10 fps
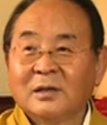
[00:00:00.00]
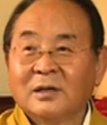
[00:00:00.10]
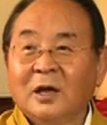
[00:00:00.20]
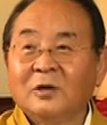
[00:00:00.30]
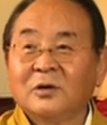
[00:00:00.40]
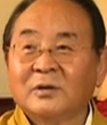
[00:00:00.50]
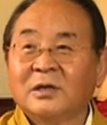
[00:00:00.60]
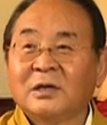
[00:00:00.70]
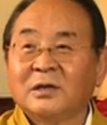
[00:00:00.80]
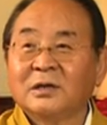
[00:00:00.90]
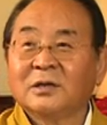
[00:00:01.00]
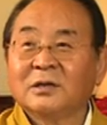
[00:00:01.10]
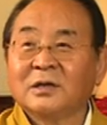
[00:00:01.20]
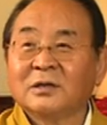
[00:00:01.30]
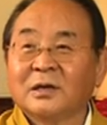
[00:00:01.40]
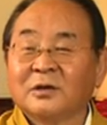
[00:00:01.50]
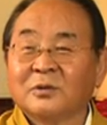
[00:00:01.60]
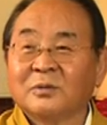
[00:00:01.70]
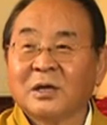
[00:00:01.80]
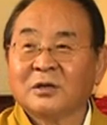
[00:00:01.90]
now you're healed, he said to
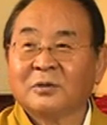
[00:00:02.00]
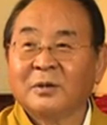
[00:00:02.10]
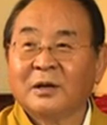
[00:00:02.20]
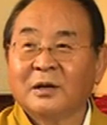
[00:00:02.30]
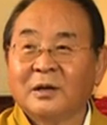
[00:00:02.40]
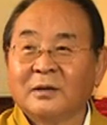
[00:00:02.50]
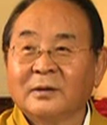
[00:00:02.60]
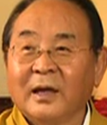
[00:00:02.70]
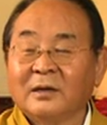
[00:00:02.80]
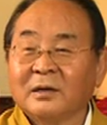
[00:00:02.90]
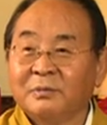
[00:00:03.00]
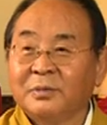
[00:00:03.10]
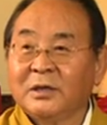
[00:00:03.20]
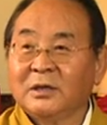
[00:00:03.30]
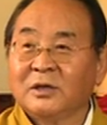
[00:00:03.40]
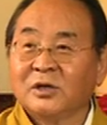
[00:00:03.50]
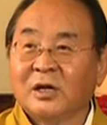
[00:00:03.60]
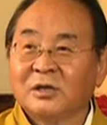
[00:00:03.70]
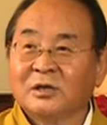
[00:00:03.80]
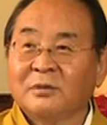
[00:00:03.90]
him, such a way, that completely
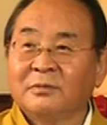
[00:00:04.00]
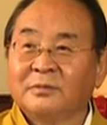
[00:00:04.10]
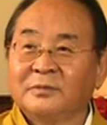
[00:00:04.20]
changed him.